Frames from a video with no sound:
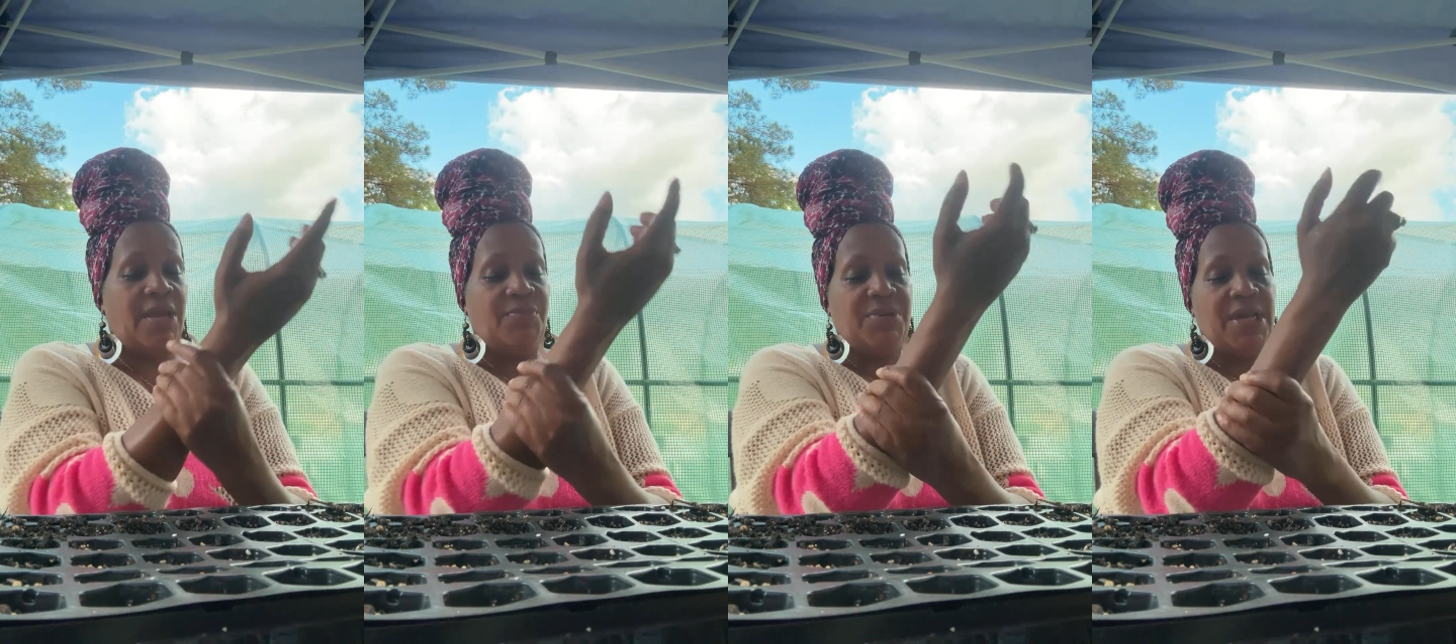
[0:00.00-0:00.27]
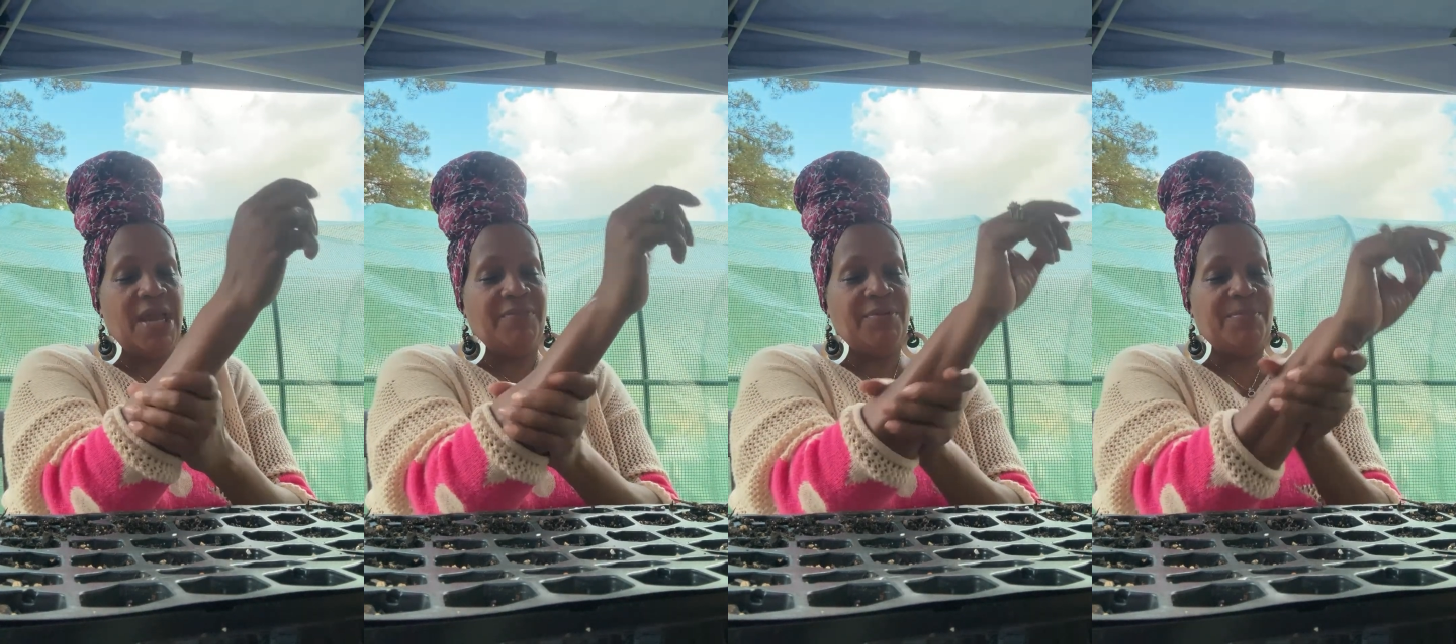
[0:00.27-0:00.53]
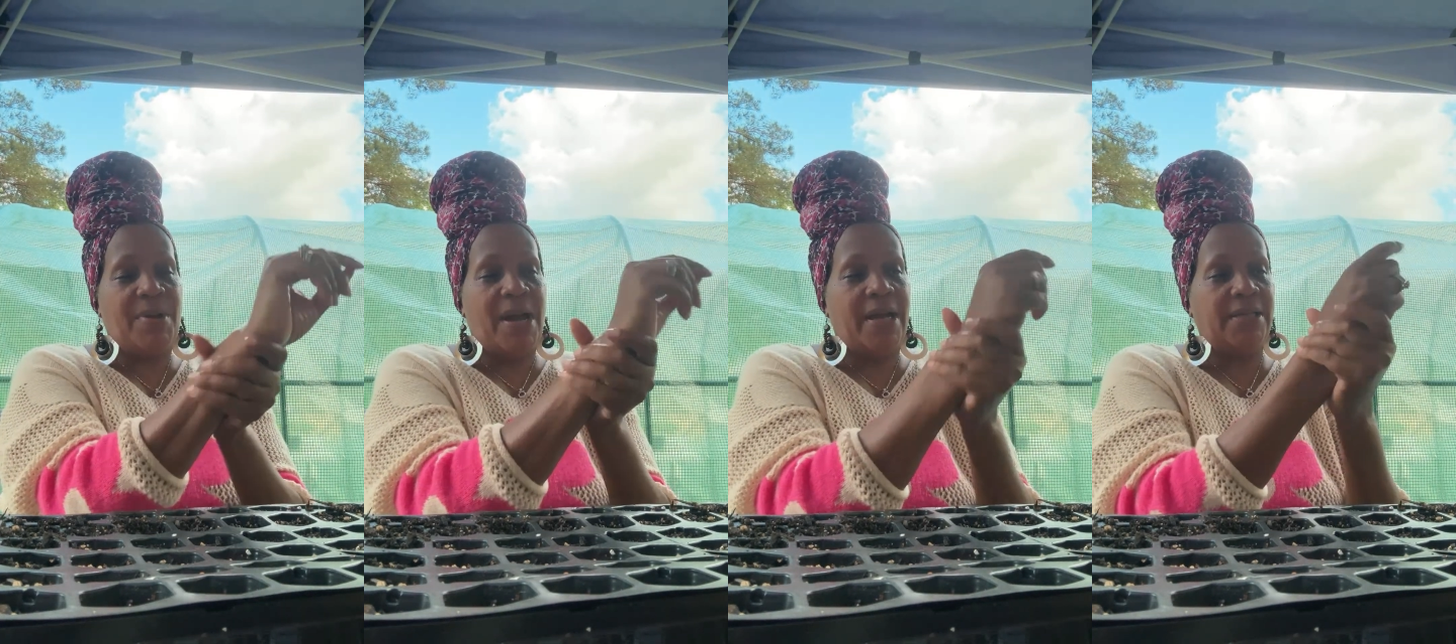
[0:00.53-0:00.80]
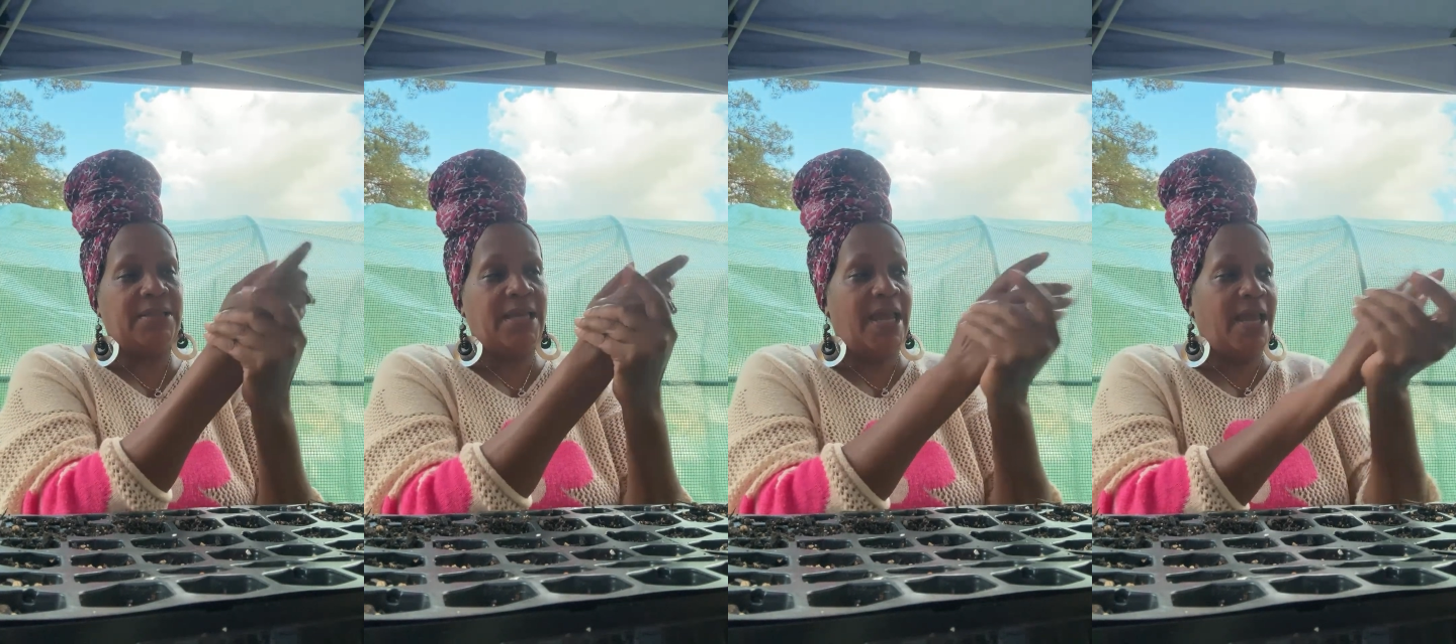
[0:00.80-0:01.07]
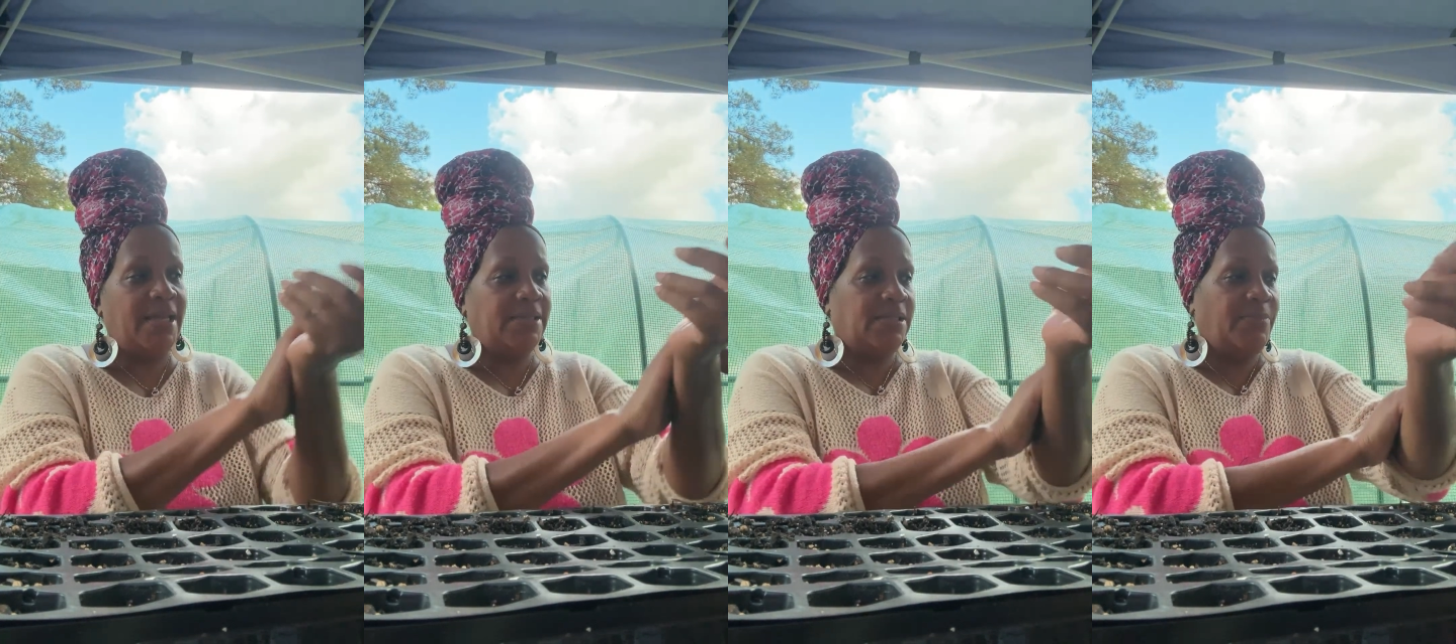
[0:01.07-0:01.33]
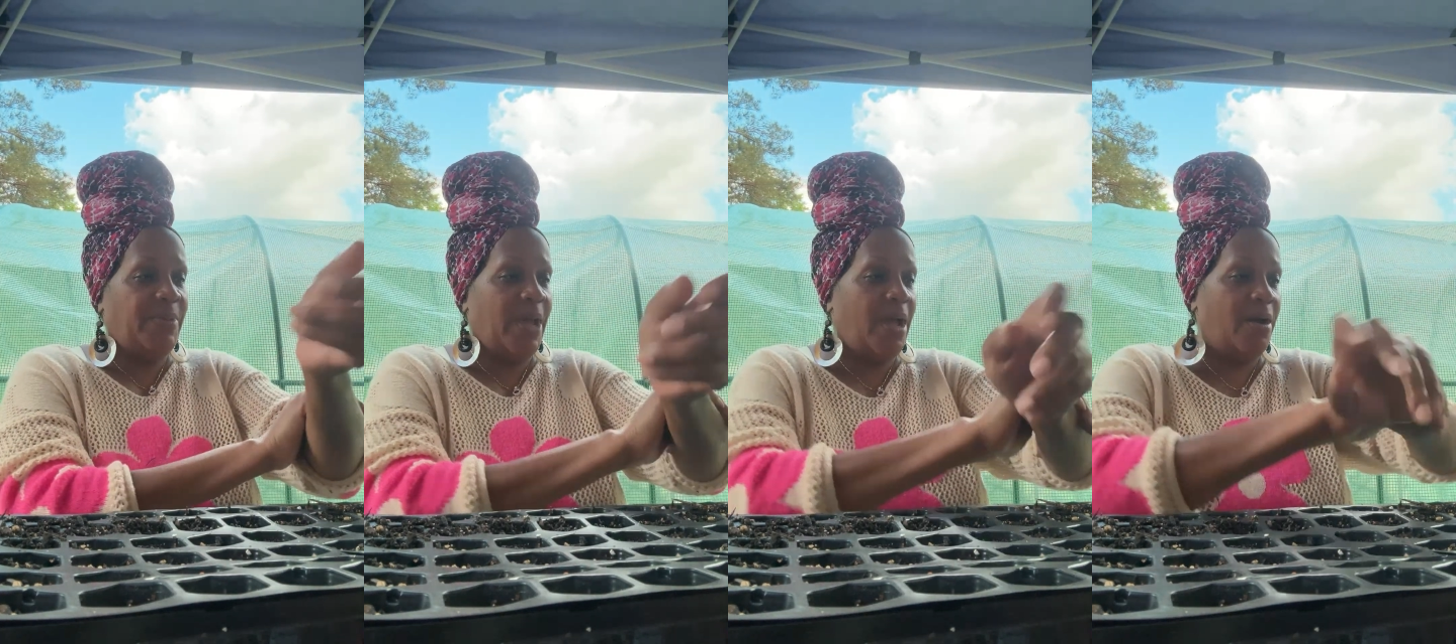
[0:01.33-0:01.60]
we have a podcast
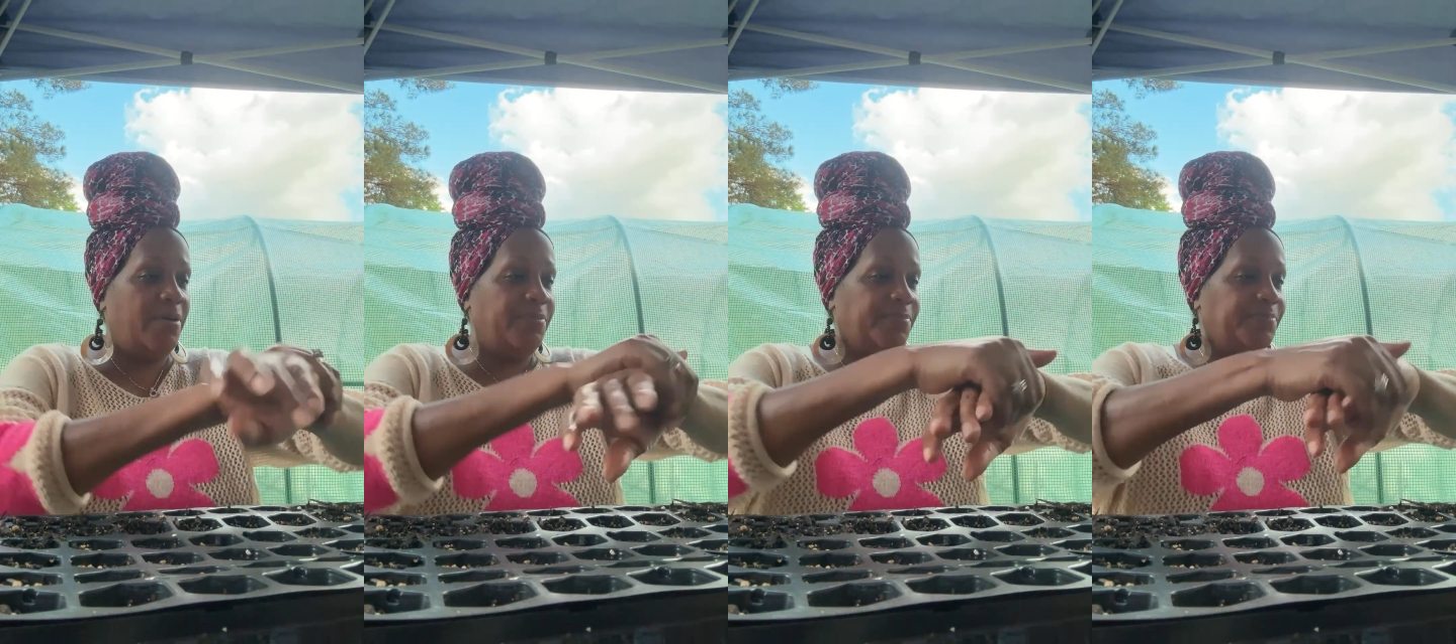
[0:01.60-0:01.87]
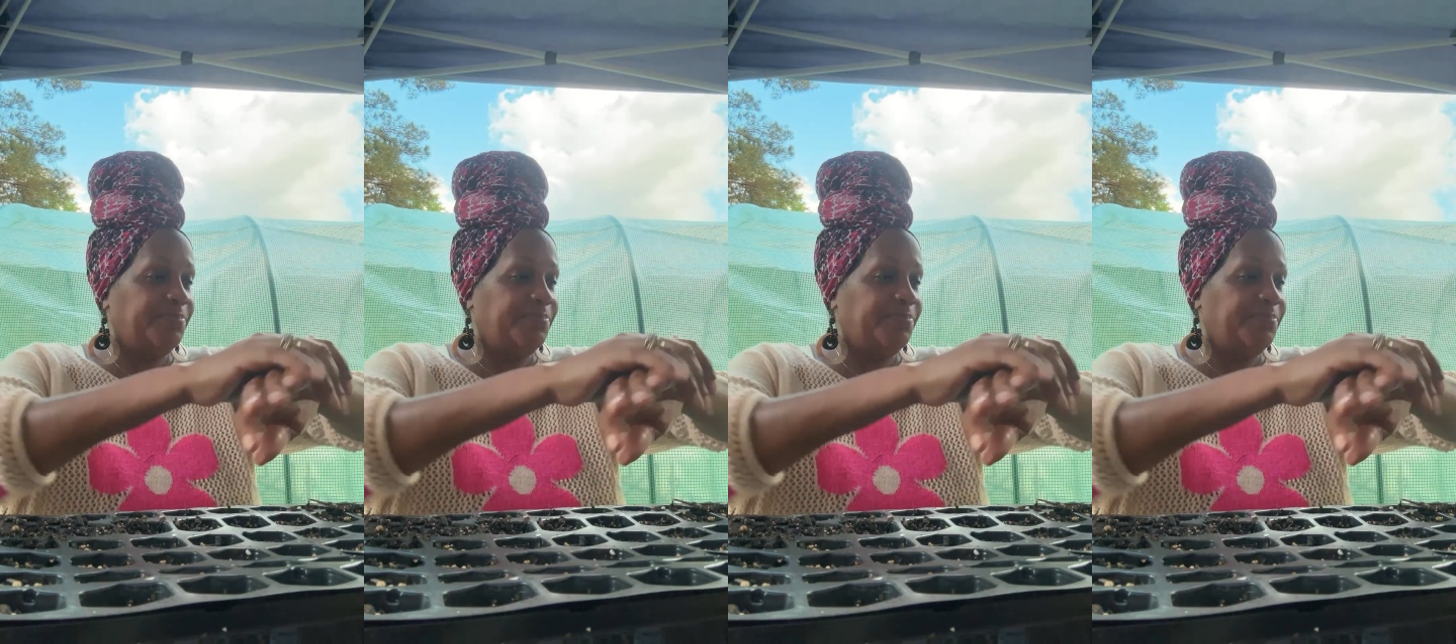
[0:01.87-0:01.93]
about